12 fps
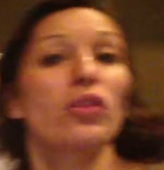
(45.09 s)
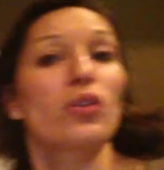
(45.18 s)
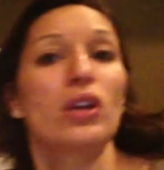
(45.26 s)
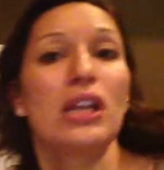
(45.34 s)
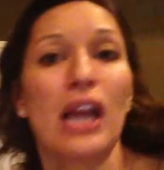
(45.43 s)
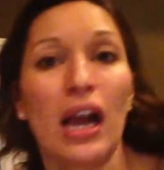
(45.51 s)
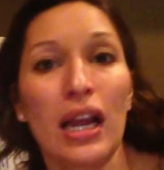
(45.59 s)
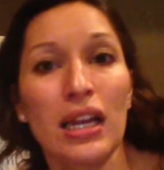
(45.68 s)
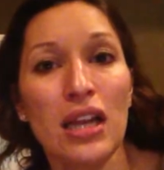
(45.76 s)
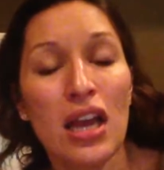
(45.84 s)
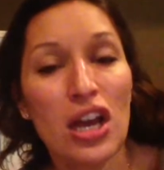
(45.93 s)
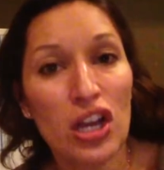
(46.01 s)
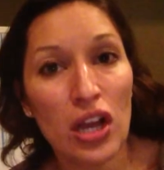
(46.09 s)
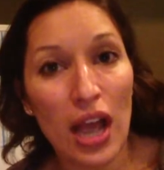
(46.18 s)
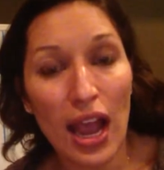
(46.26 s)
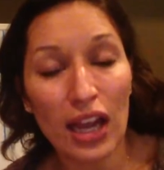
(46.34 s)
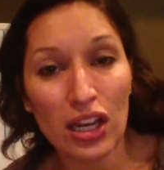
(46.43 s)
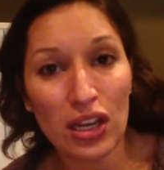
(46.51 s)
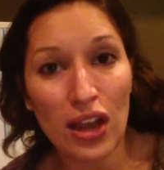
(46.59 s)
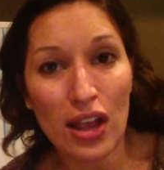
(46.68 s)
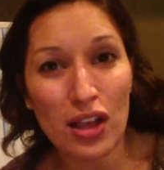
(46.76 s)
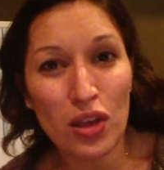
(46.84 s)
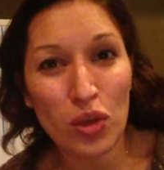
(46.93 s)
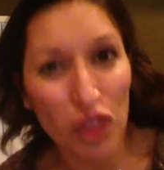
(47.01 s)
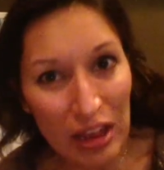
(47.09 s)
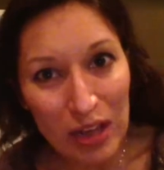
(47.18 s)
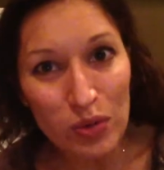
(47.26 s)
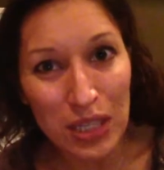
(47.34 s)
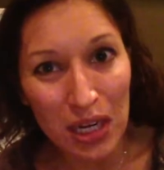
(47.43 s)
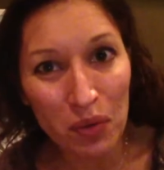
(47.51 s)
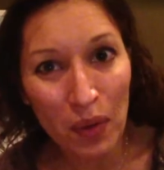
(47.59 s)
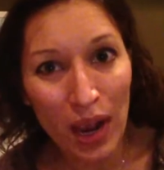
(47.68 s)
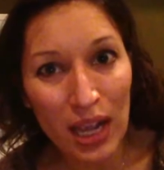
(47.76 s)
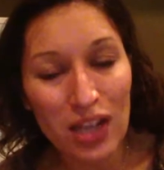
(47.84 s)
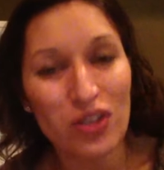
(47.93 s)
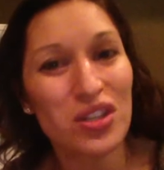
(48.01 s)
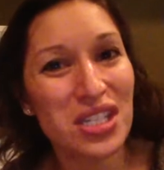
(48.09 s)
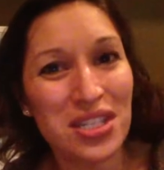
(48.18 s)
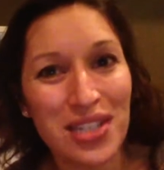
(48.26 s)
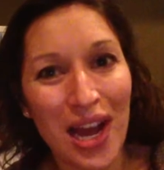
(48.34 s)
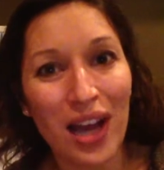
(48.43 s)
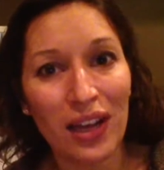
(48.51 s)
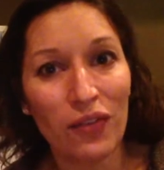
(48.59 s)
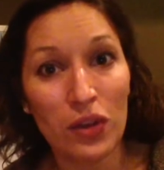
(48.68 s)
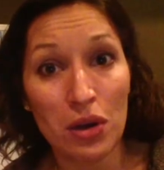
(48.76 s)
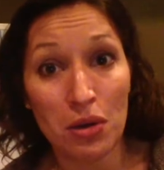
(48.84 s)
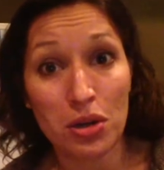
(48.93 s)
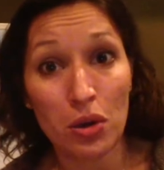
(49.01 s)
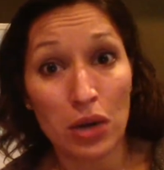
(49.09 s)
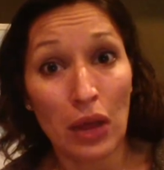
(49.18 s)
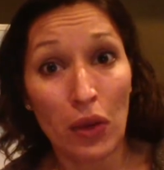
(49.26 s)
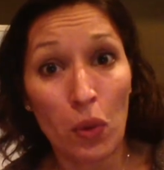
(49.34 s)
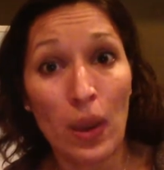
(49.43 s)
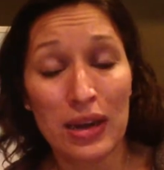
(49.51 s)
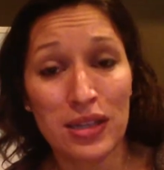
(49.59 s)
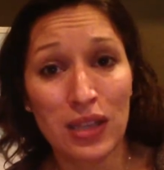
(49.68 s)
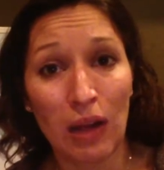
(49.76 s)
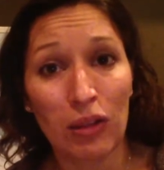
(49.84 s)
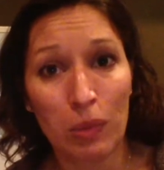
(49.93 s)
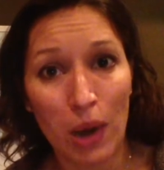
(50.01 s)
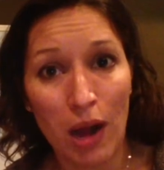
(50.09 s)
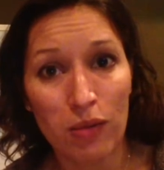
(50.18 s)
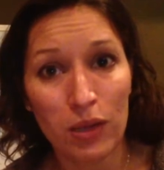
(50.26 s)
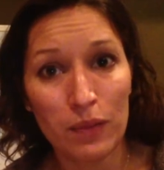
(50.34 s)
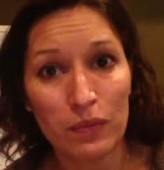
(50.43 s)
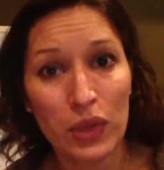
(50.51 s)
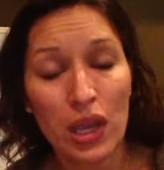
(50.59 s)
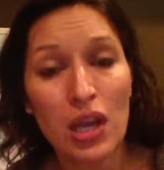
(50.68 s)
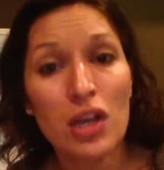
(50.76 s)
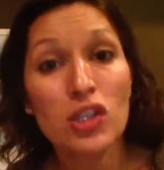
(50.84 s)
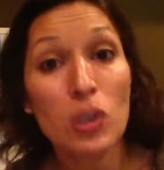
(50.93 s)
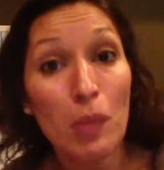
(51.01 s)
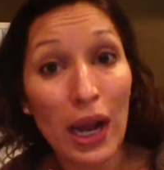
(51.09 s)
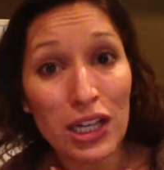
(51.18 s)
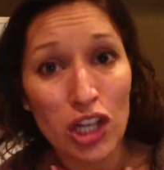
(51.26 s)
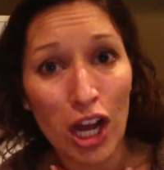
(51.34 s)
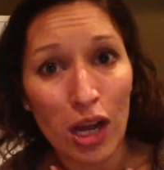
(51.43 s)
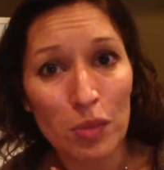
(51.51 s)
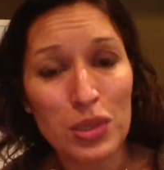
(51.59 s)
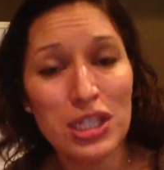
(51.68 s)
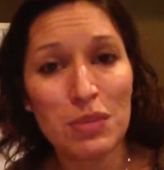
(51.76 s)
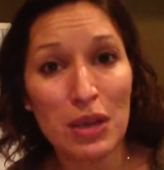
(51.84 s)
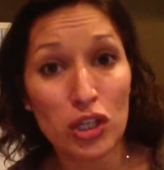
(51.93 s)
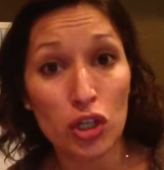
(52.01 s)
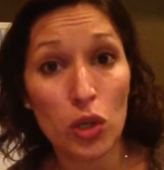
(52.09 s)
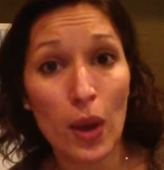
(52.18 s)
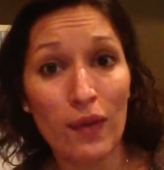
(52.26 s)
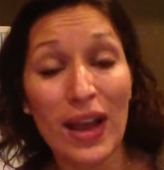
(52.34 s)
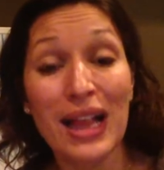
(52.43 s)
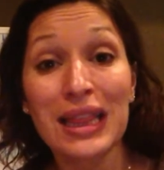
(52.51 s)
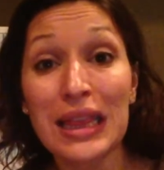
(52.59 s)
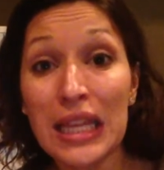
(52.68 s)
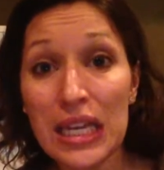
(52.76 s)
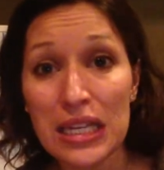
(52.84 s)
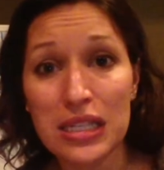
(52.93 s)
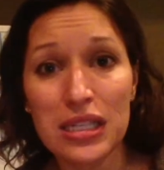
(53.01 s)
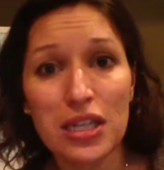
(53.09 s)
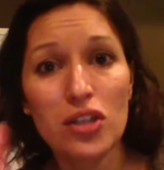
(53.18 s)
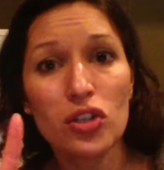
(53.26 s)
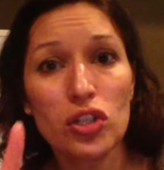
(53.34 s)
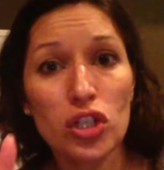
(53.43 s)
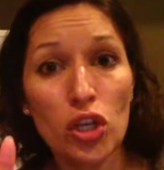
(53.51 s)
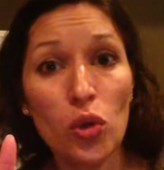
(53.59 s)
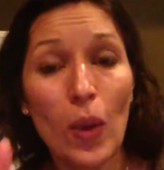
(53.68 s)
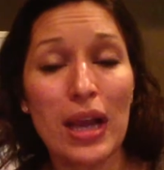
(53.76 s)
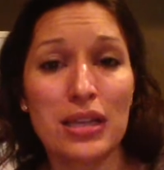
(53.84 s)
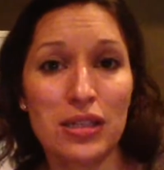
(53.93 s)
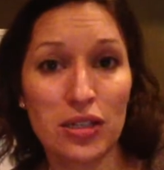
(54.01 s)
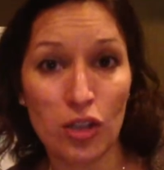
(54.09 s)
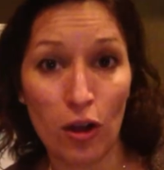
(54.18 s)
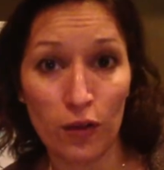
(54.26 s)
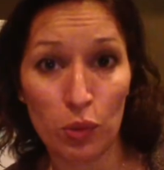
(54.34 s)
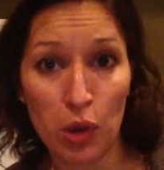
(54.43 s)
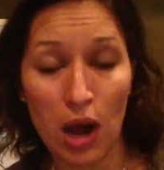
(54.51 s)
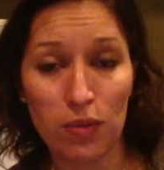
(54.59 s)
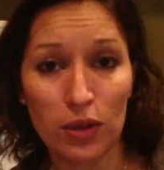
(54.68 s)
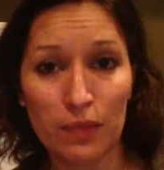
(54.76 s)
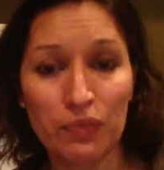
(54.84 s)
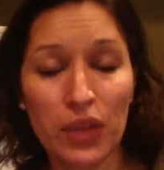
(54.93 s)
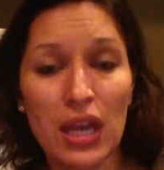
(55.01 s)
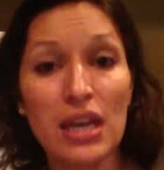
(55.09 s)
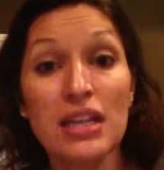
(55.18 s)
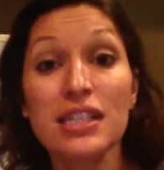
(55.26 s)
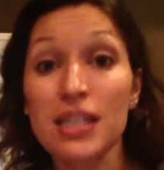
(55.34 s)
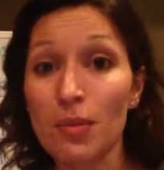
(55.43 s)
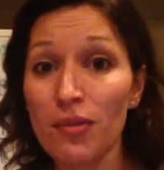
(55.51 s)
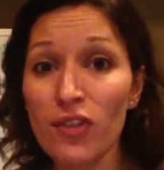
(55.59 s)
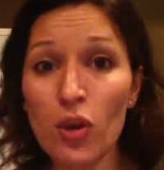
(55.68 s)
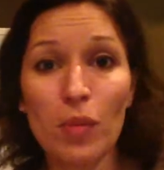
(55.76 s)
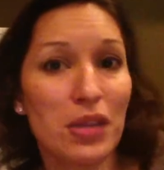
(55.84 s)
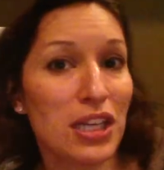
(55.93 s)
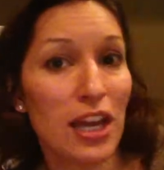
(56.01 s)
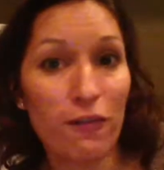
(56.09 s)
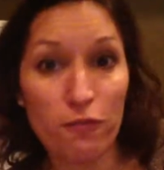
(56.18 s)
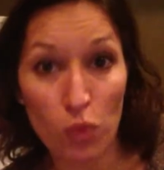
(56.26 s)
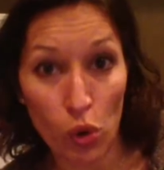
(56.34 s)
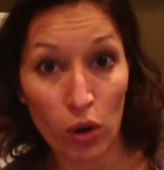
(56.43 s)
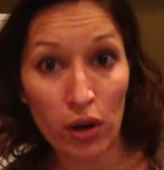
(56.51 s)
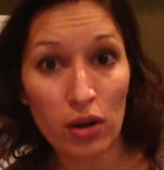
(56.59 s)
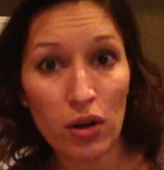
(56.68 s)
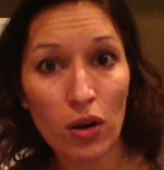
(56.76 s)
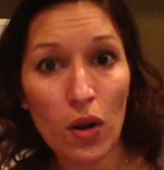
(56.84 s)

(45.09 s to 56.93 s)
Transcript: 39, and you think you did it right, you're stuck if you don't know another way to solve the problem. So my job is to make sure you have at least 2 ways to solve your problem. Some of you I'm going to give more.